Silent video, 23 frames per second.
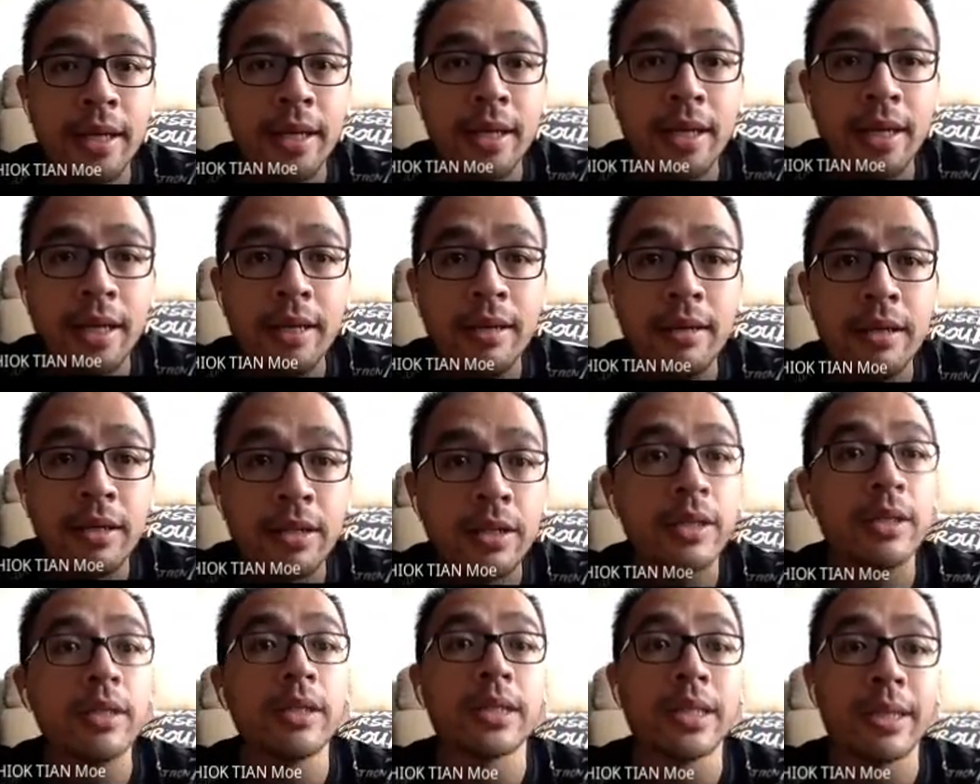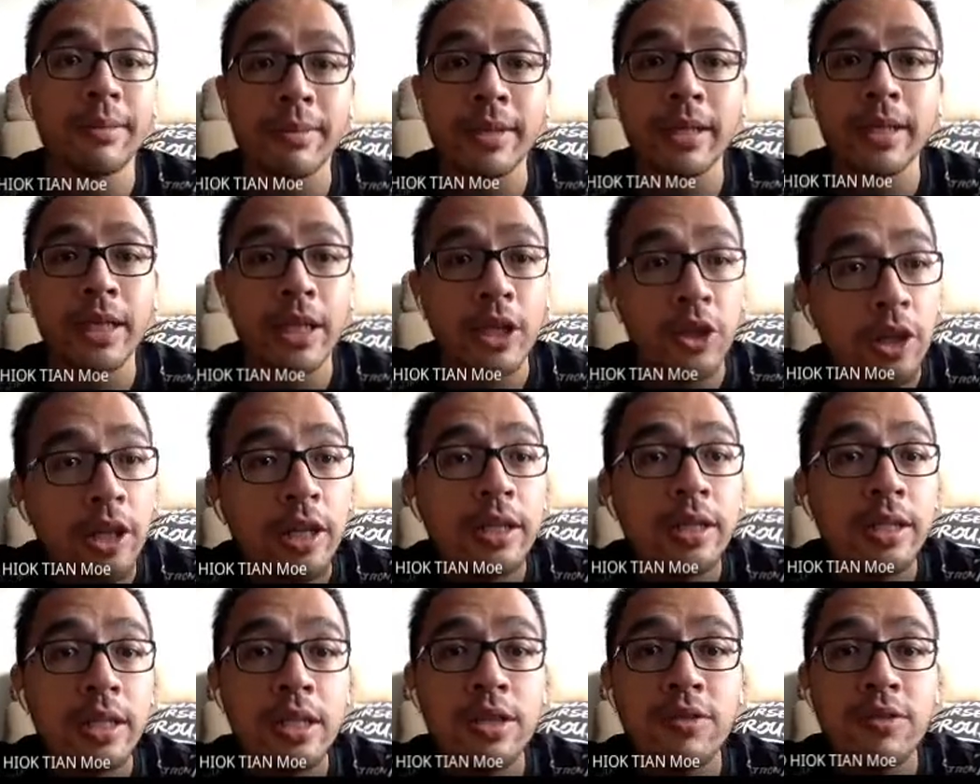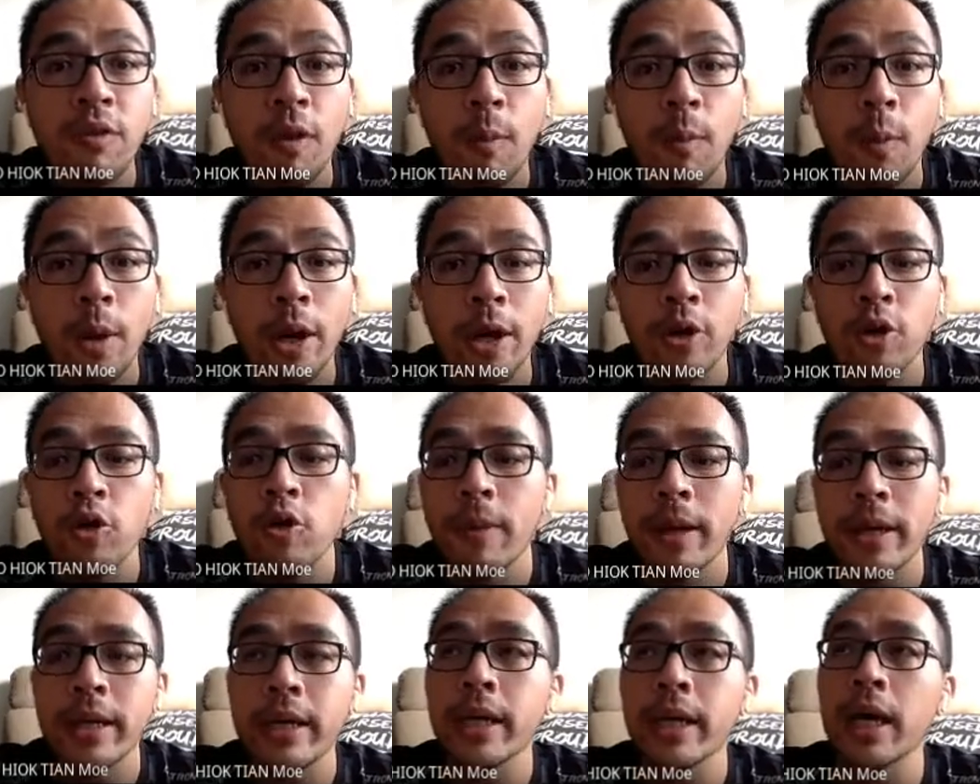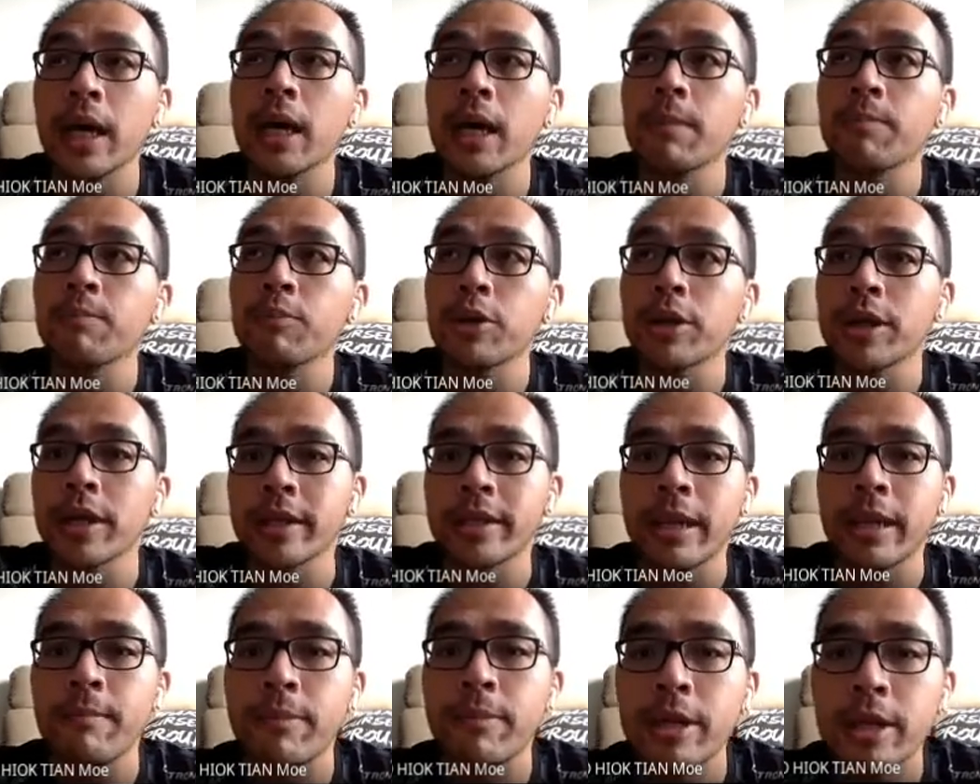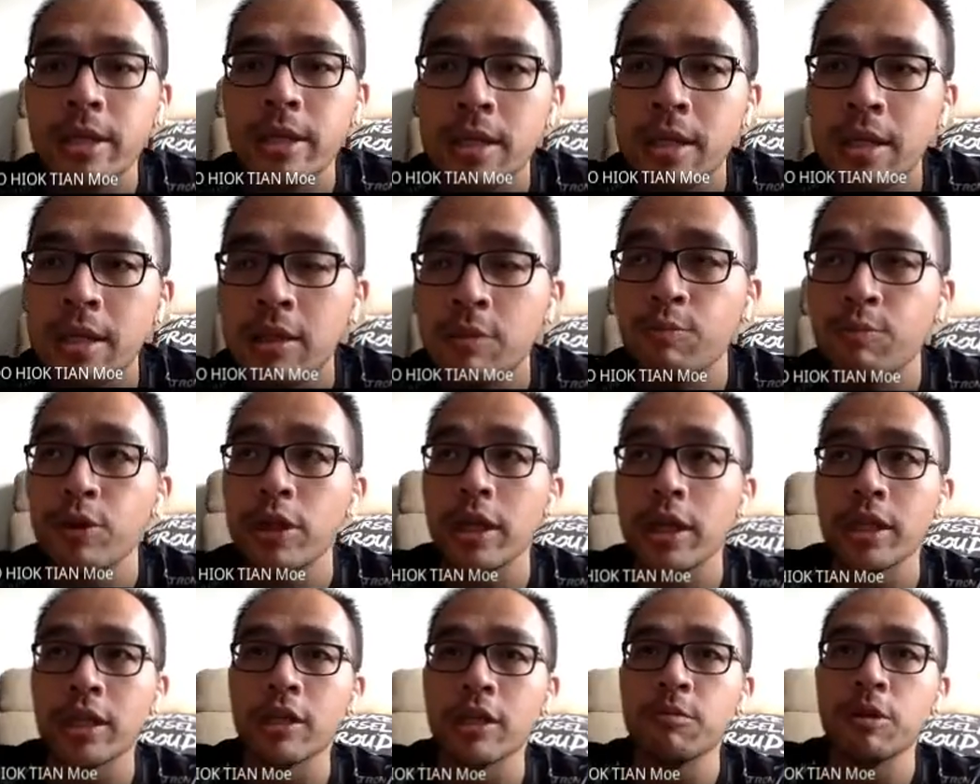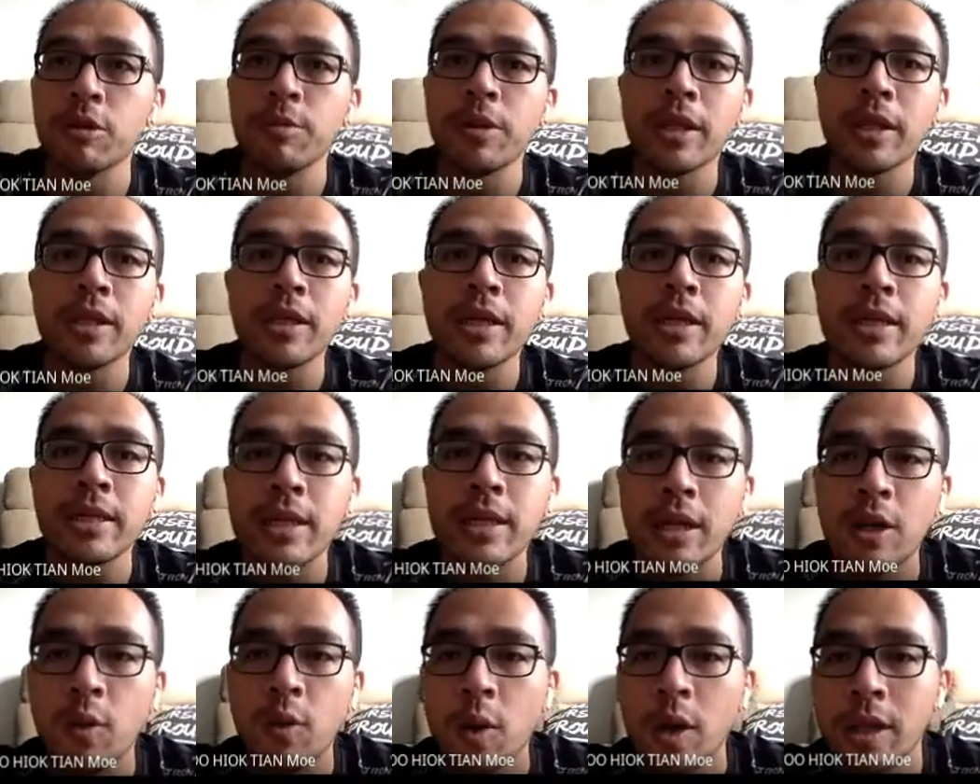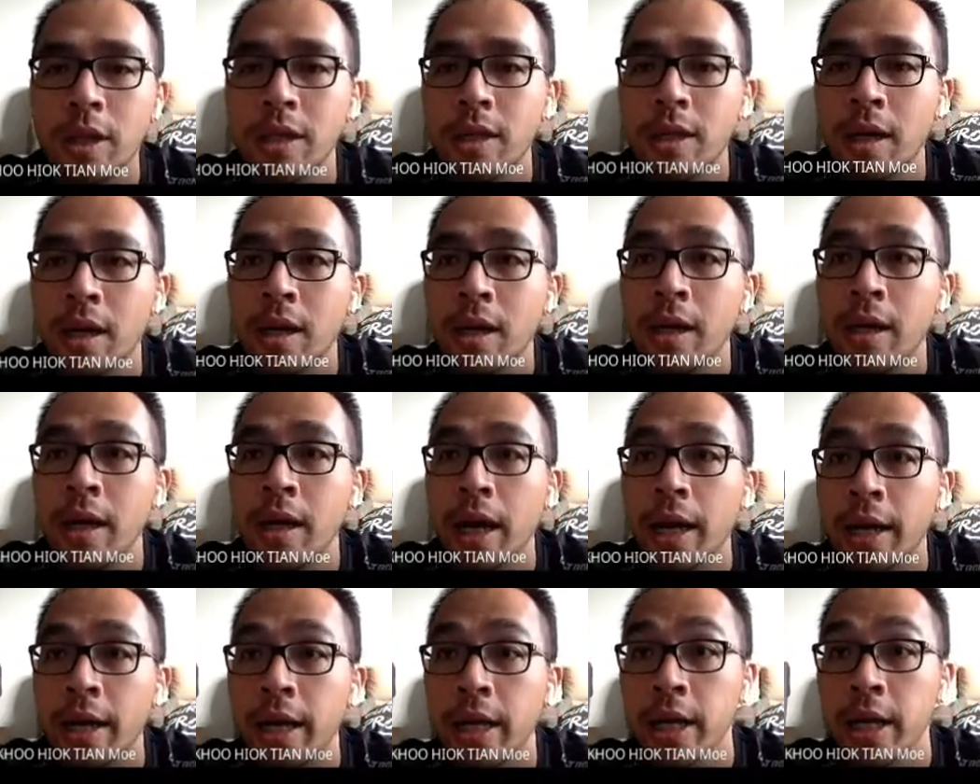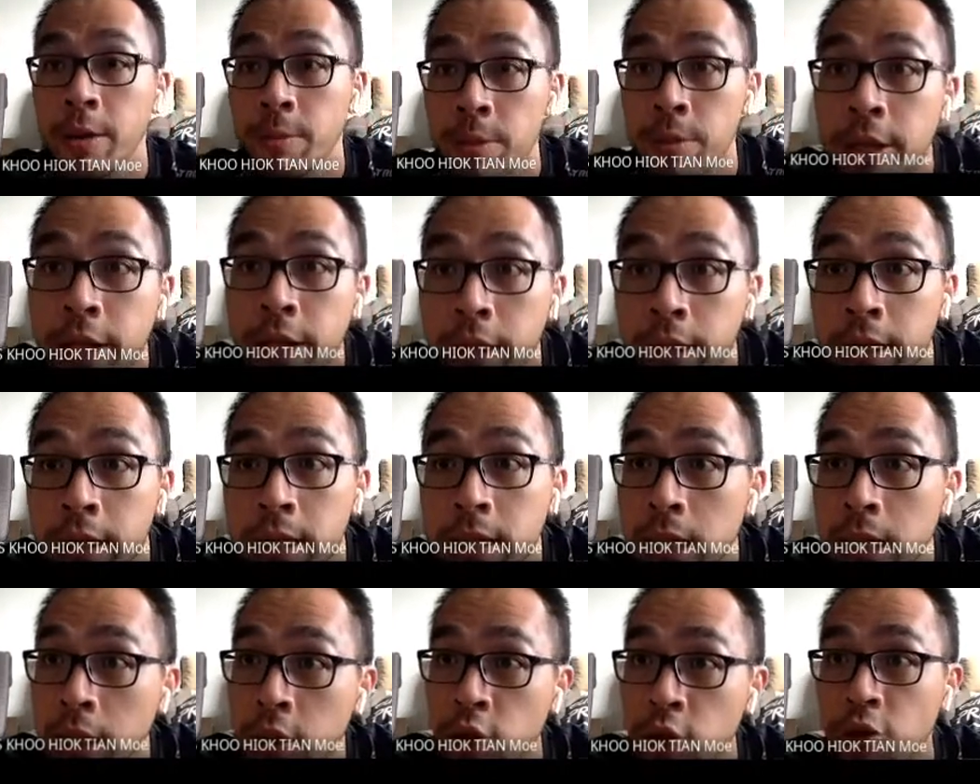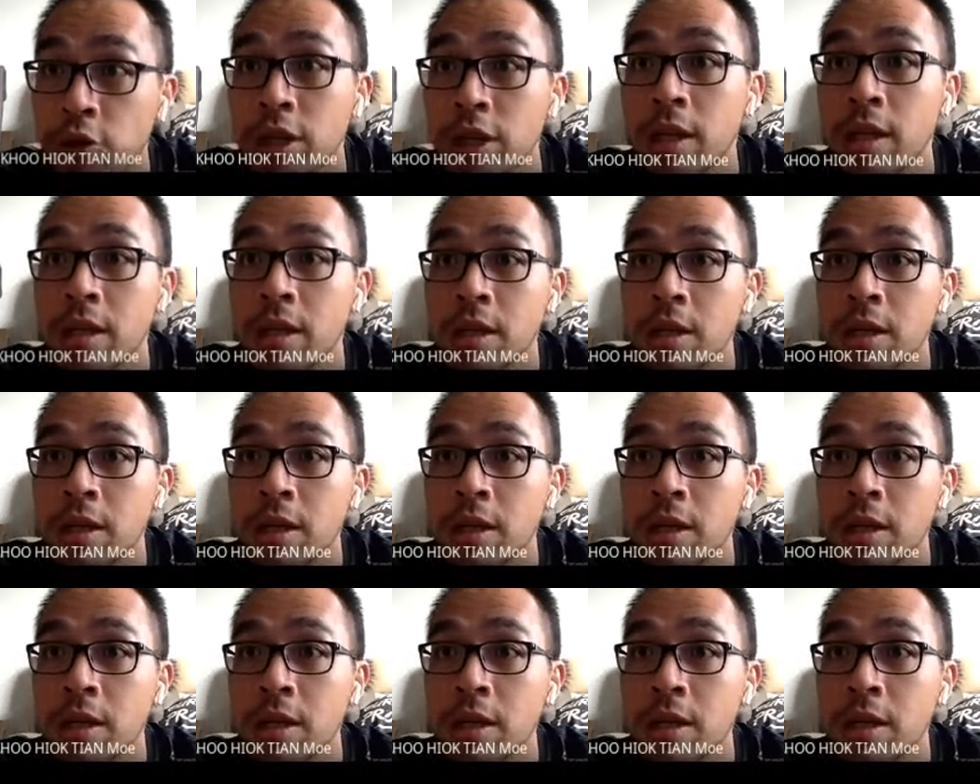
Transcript: And this one is something that you learn since Form 1. Nobody put the thermometer inside the water and then immediately start to read.